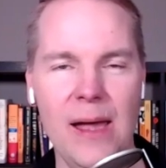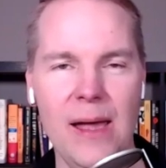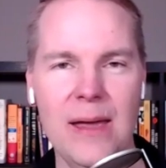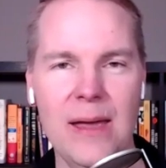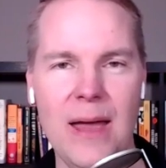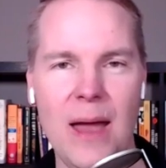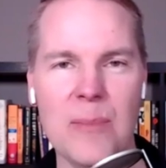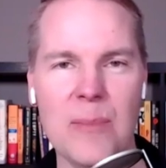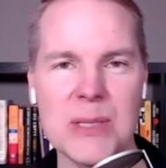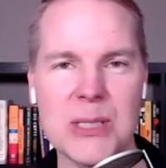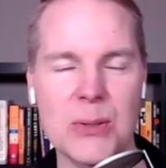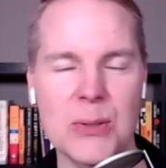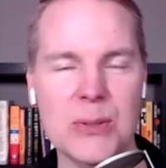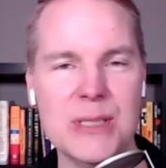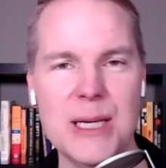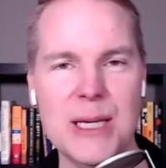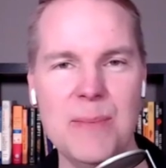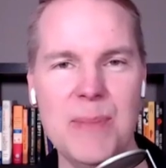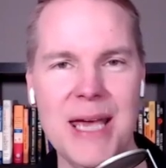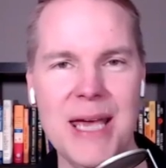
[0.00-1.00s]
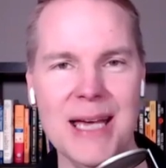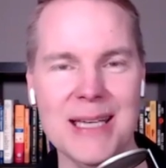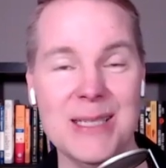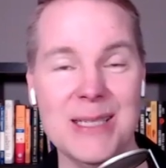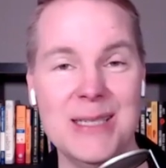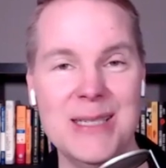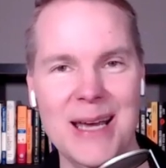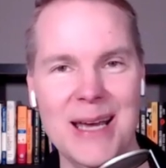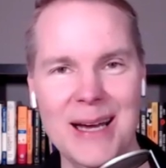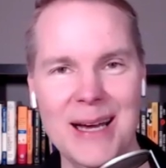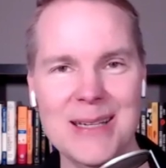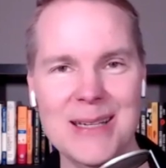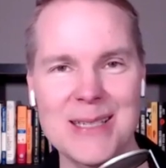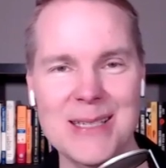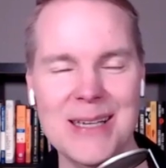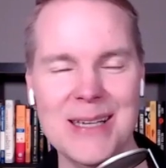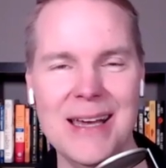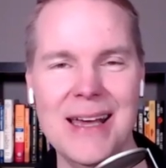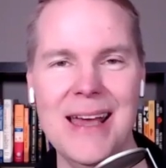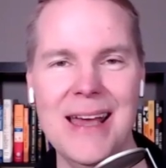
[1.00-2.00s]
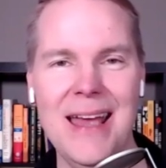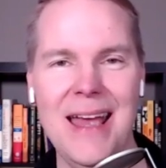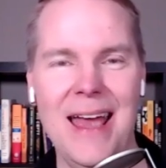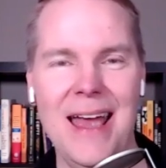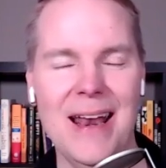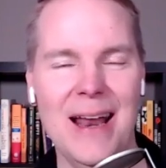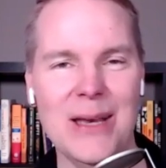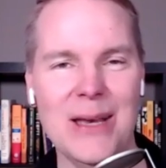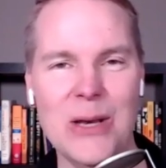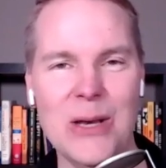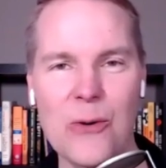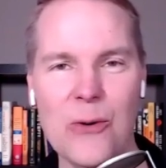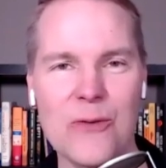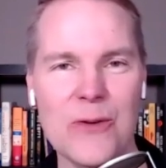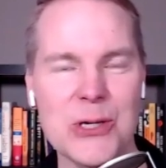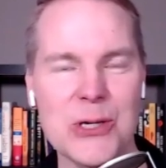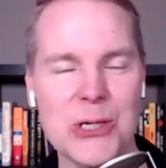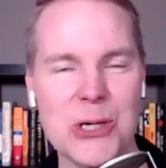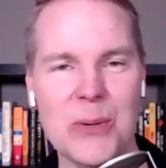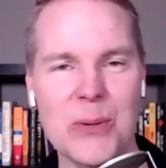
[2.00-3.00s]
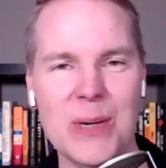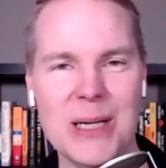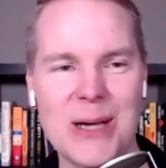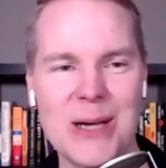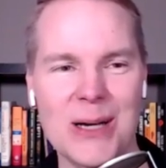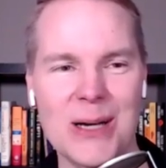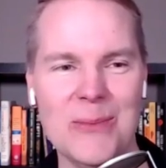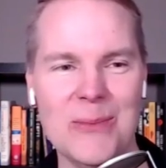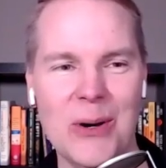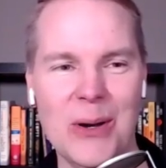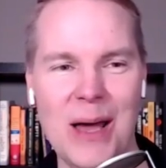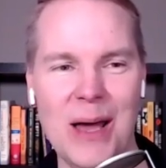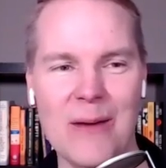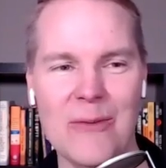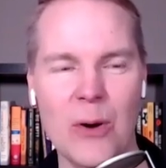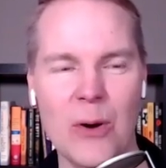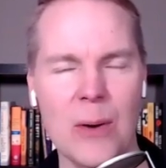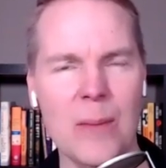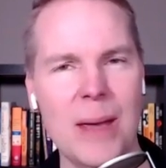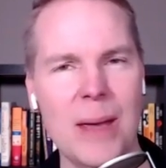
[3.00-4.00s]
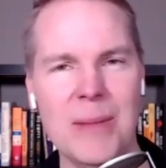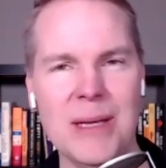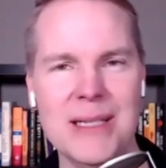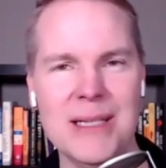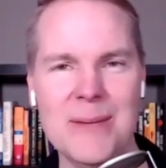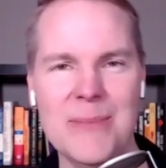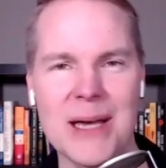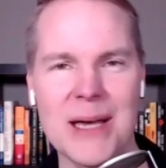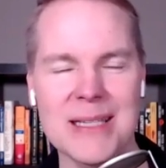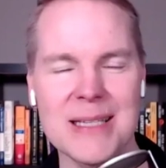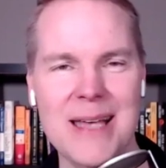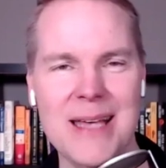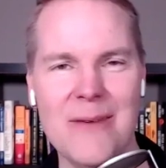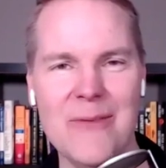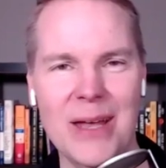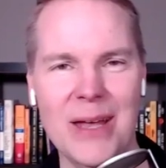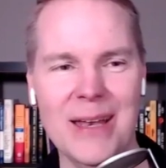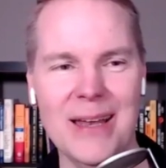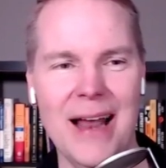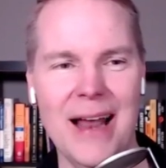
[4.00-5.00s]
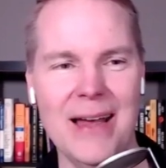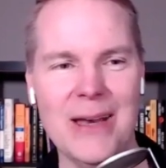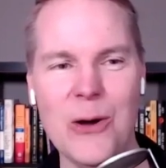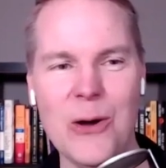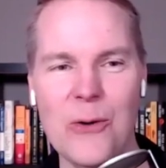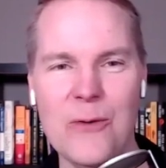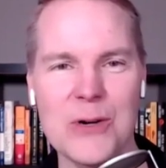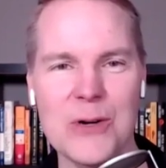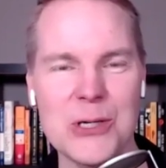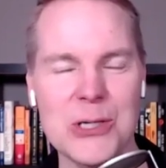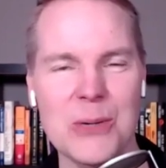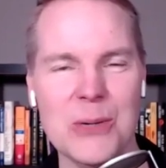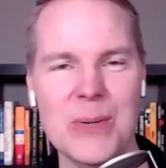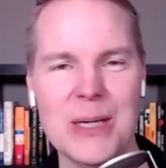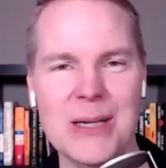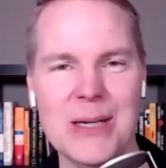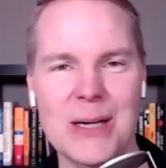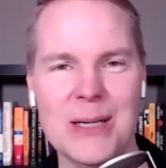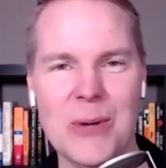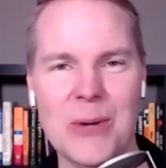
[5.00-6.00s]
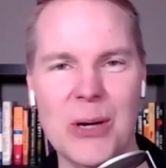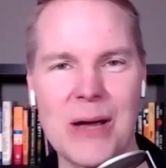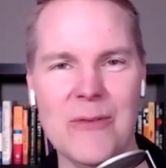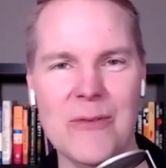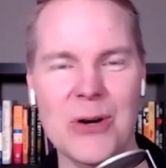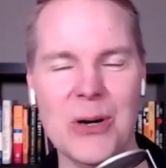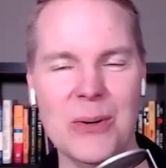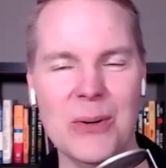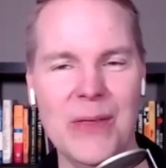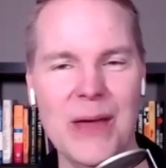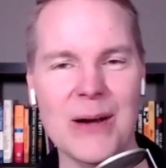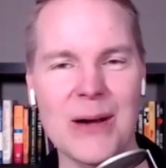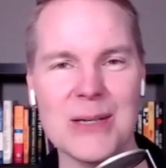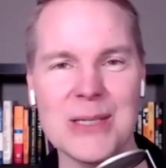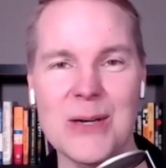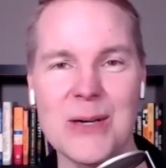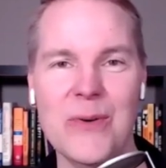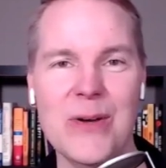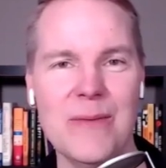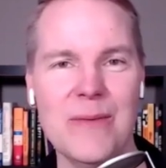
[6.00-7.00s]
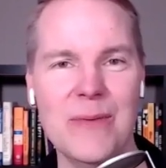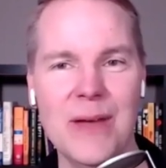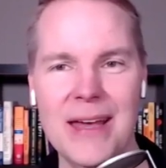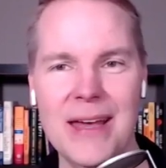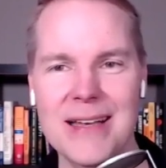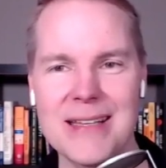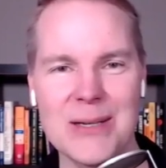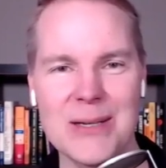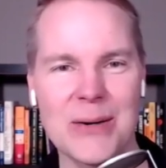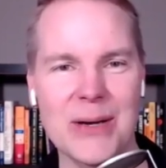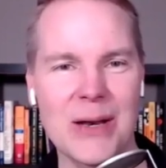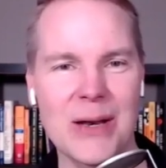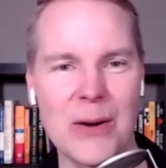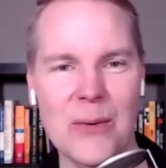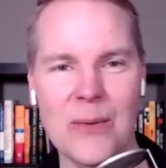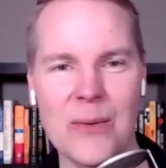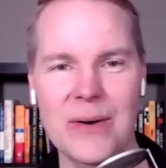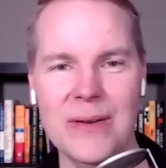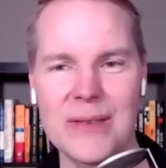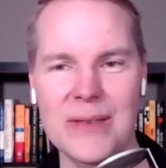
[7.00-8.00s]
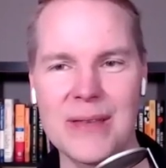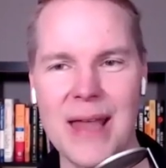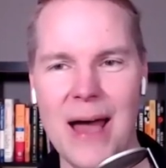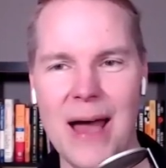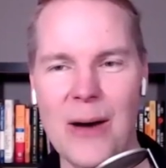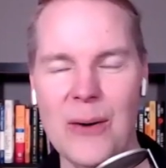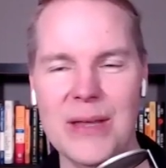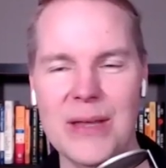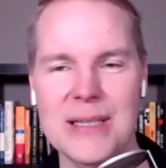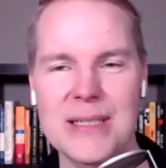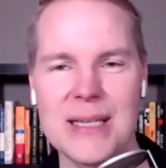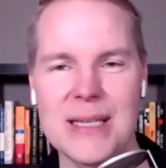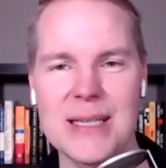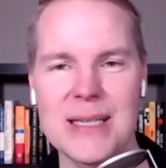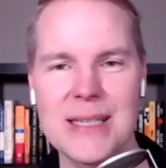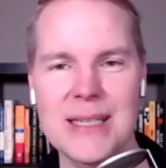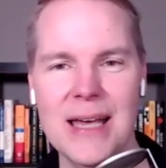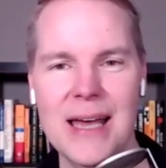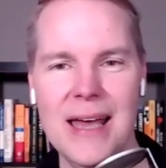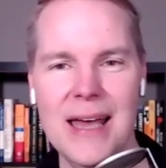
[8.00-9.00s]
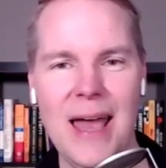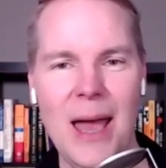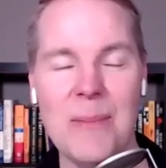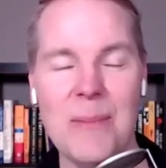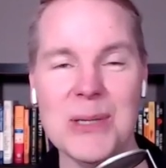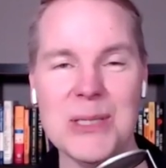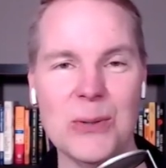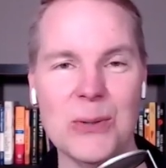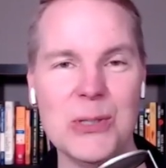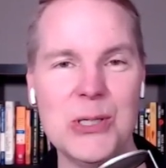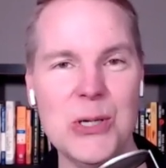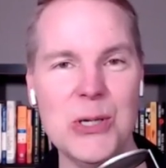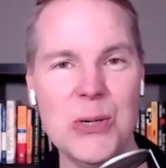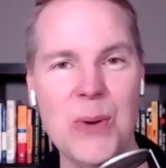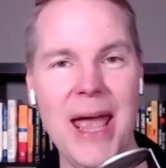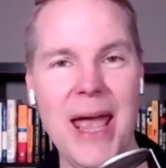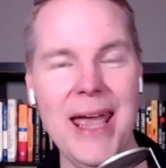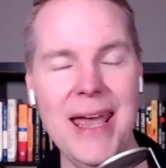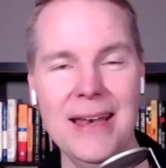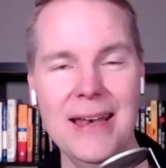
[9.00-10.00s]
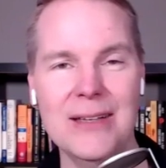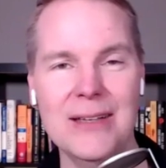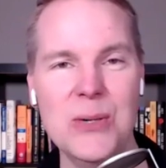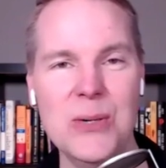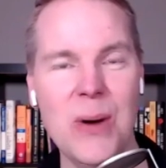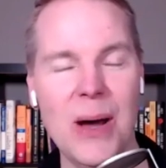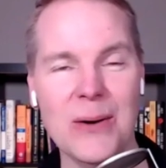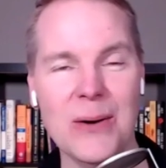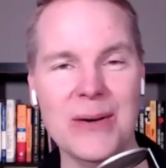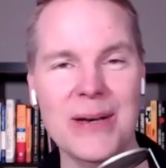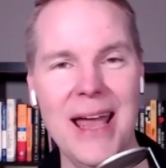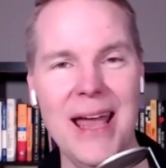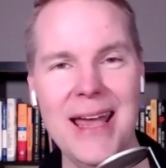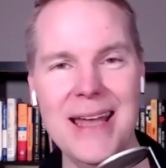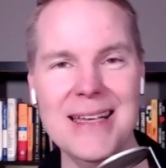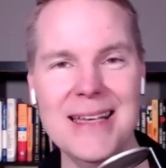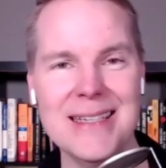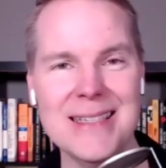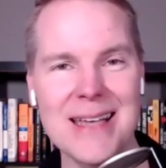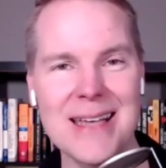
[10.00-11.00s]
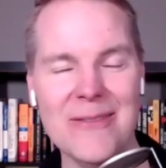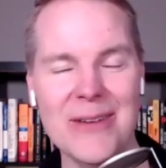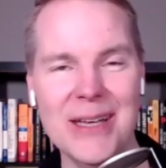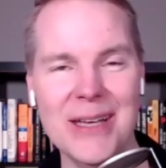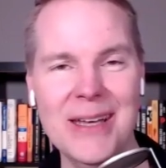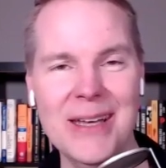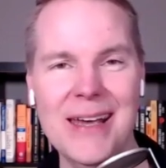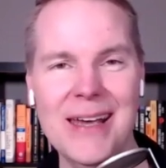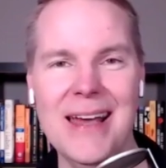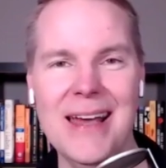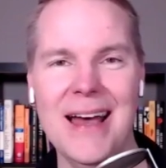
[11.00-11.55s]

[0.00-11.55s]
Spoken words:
episode TPS 6, and I know for sure we talked about or maybe TPS 7, and I know for sure we talked about Evernote there. So now this is episode 287.